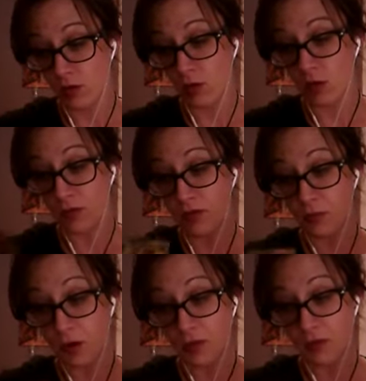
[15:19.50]
or this
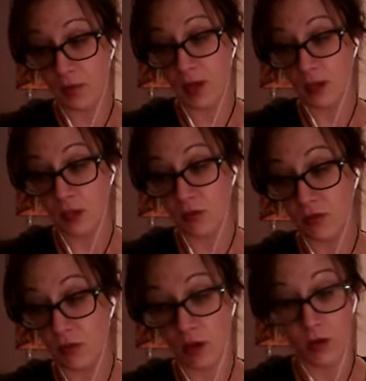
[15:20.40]
person may choose
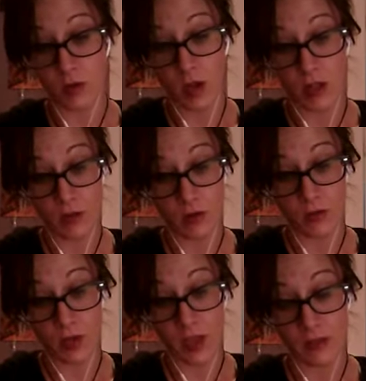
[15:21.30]
to go. I
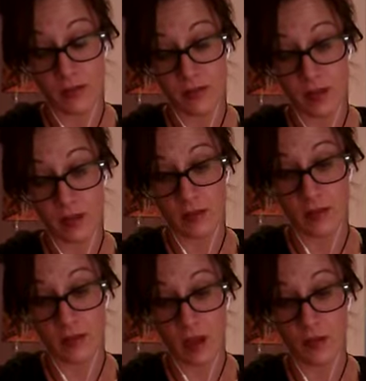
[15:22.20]
don't it's it's
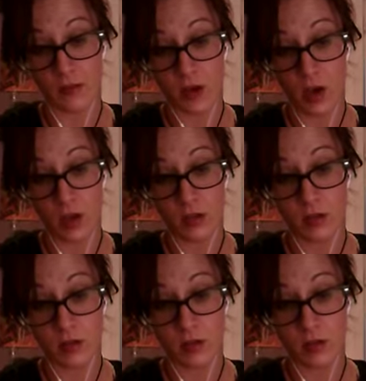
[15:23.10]
a tough call.